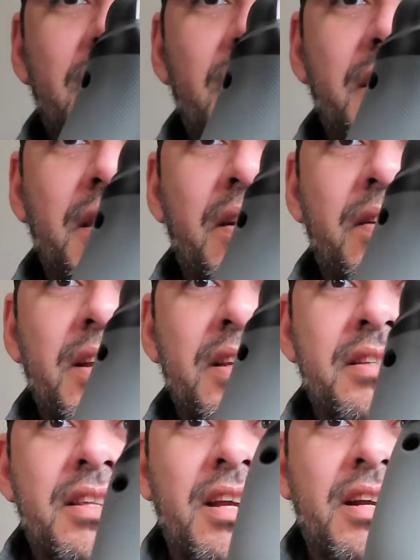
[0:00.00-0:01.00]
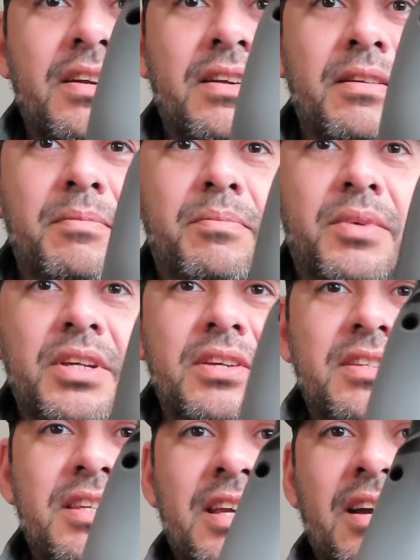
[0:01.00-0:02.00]
and there it is there. But you
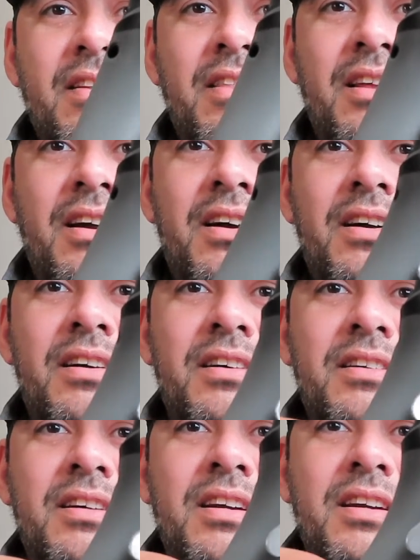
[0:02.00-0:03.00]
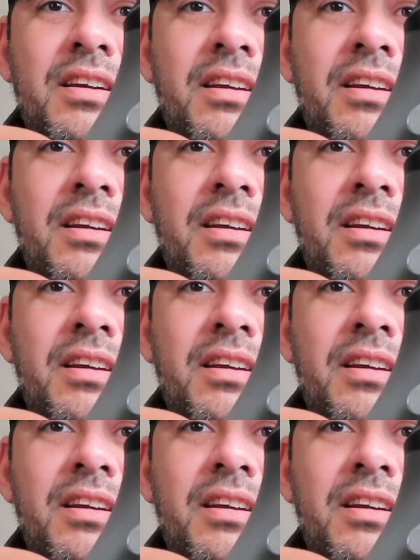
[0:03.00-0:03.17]
see how long